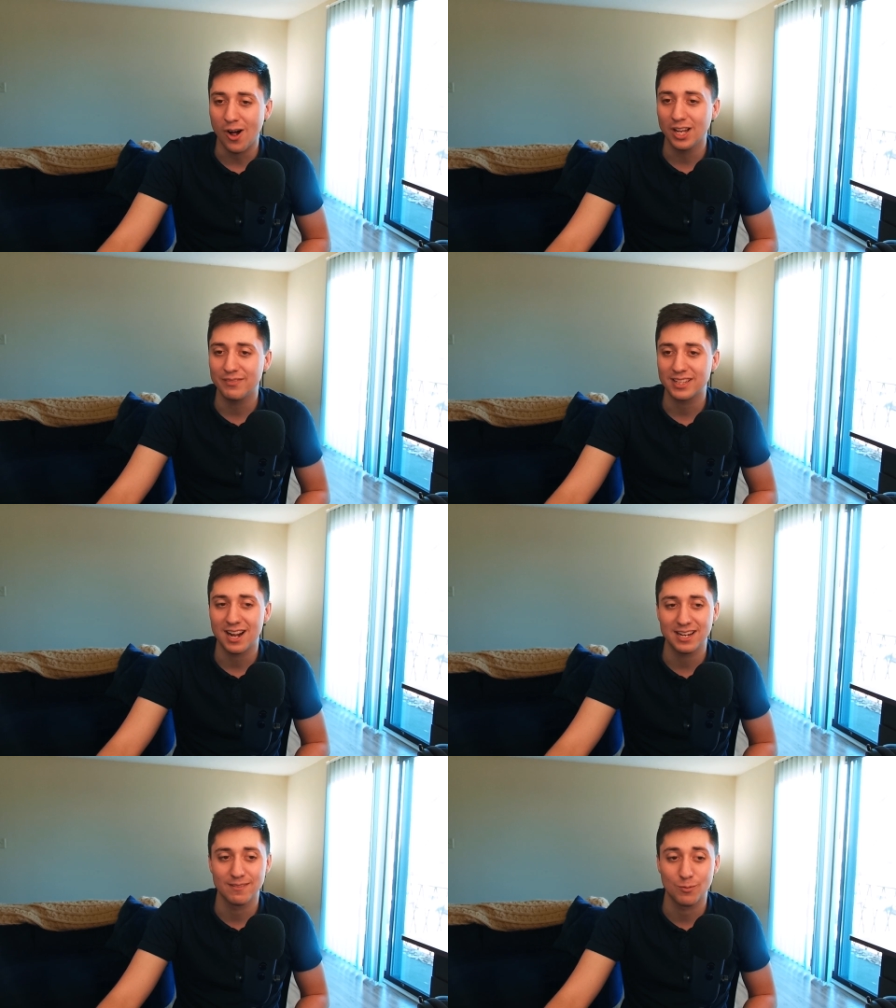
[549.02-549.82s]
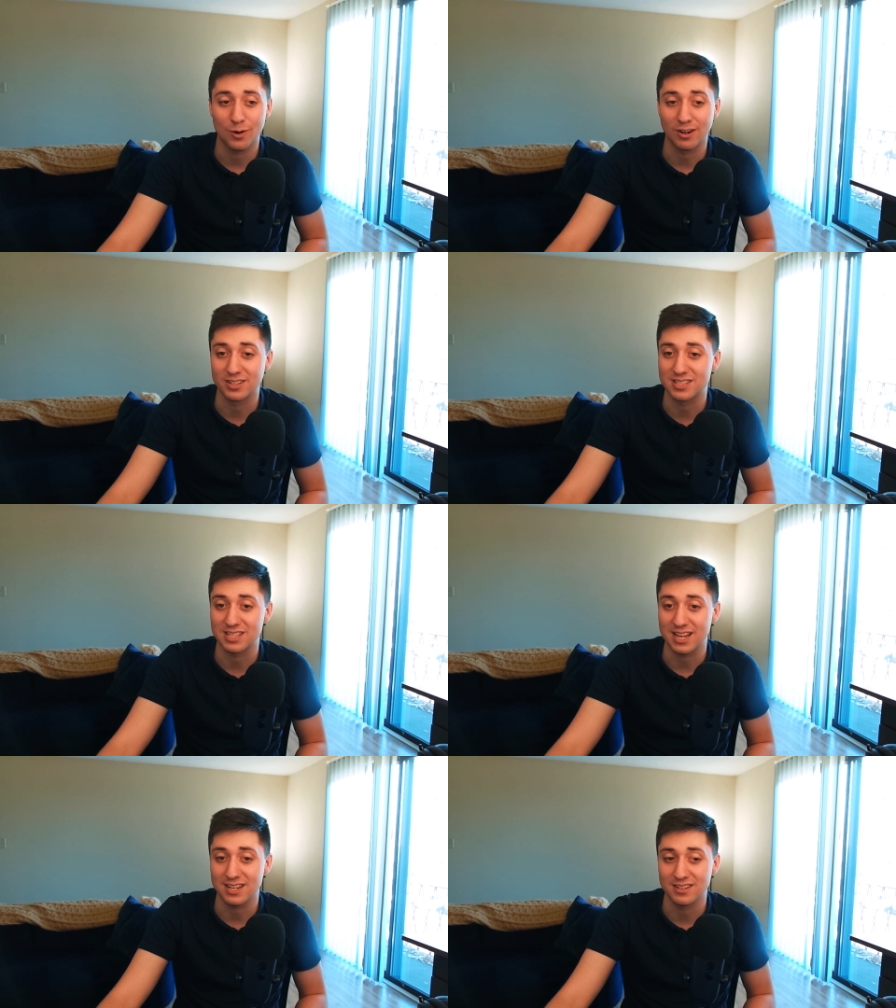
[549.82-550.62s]
All of it kind of works,
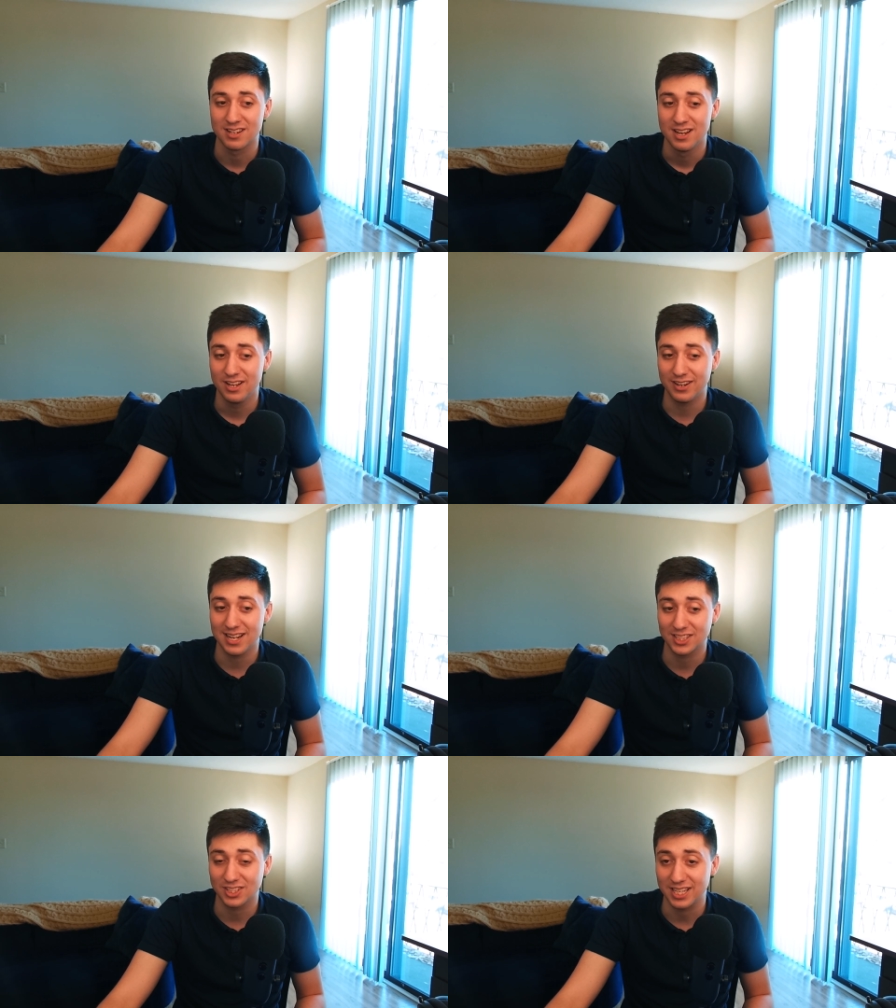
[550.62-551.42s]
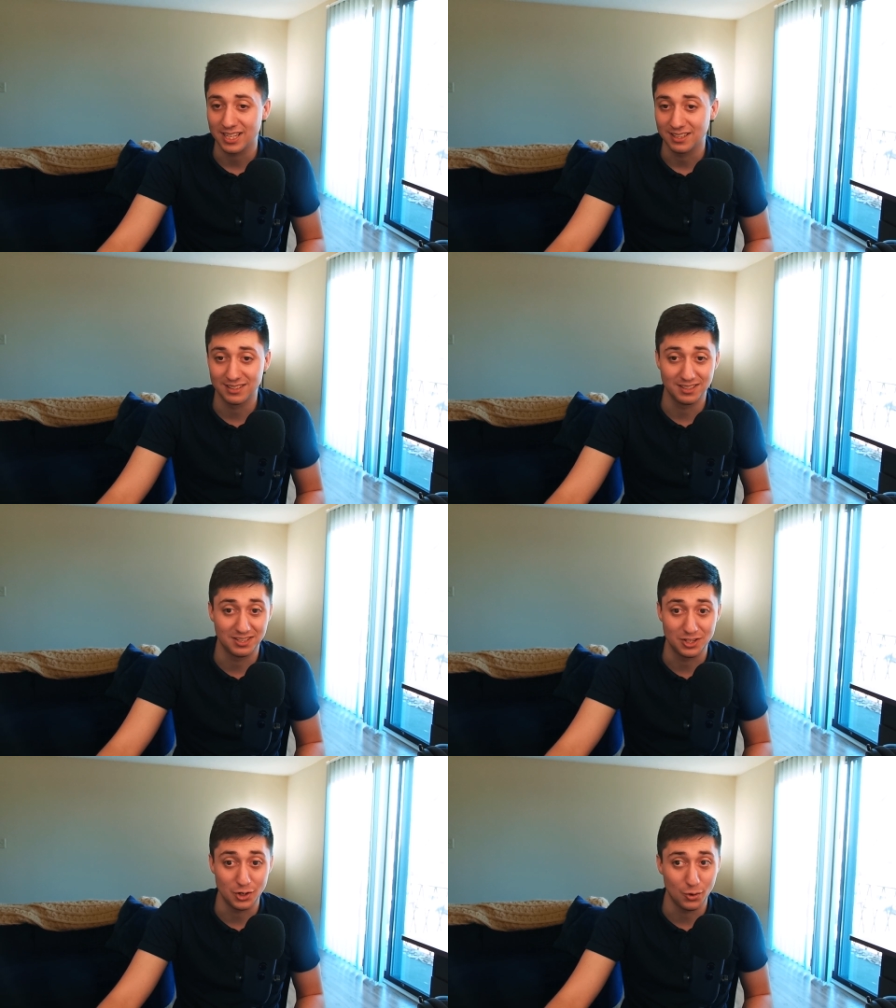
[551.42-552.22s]
and you can actually
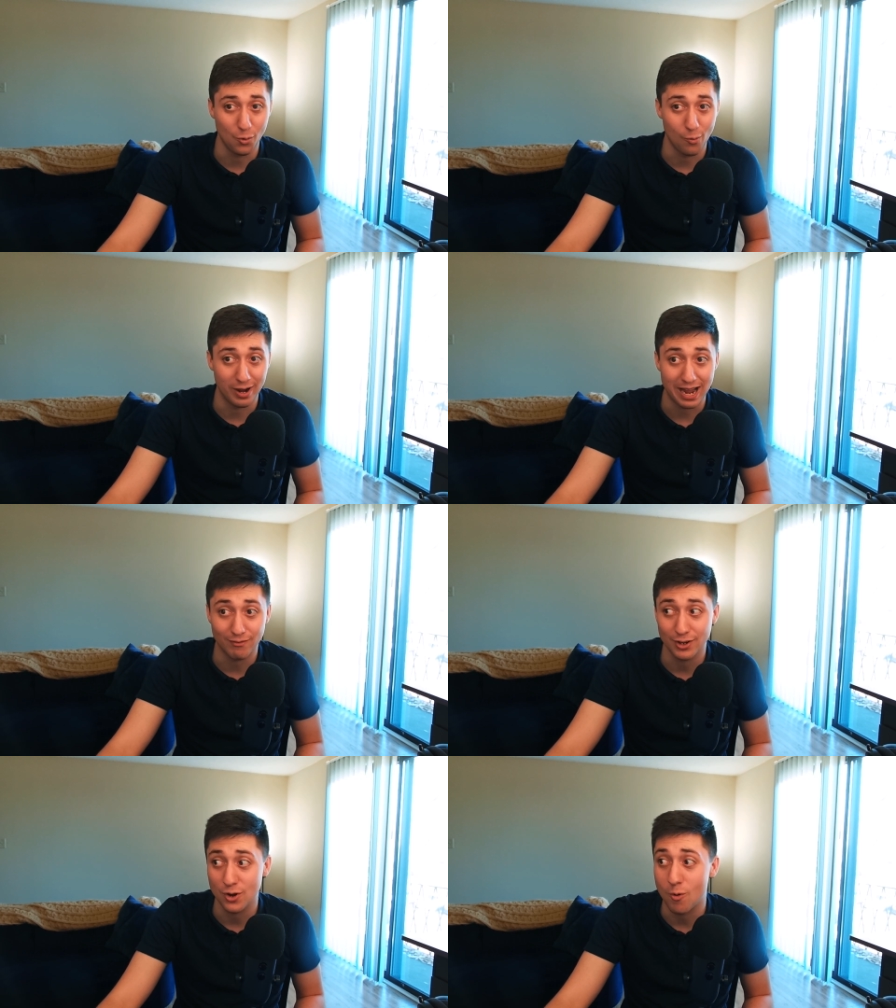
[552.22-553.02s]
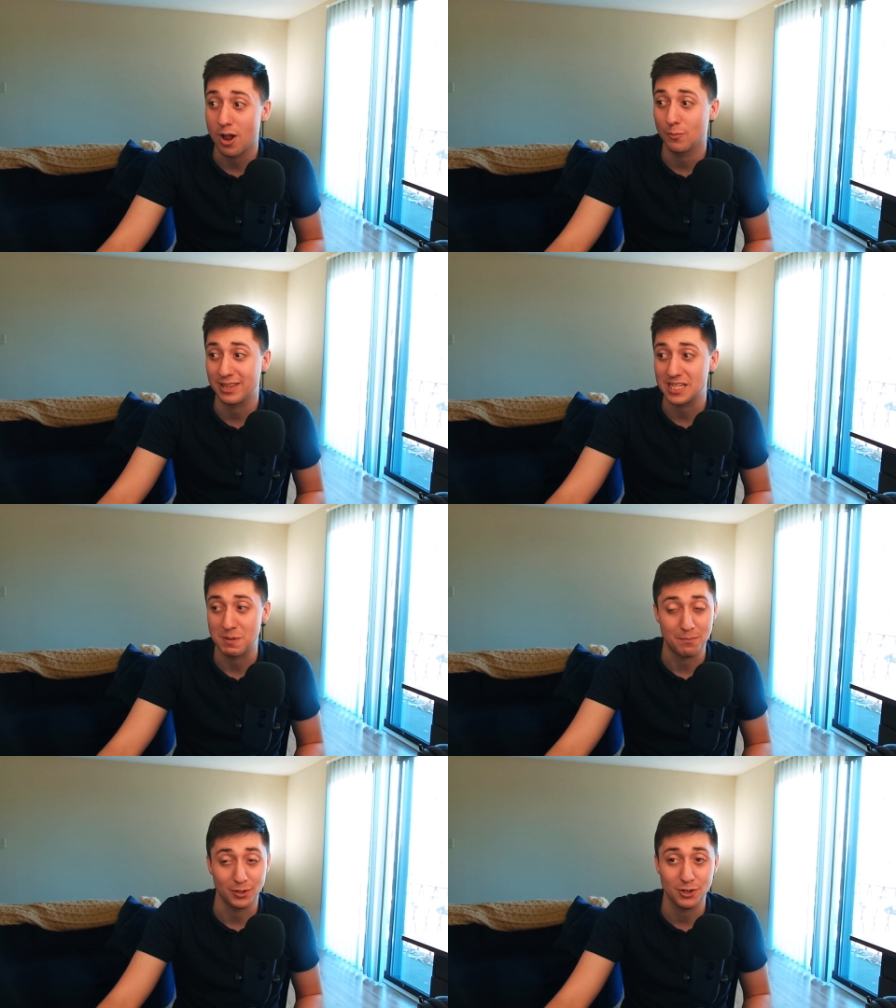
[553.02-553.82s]
do whatever you want with these people.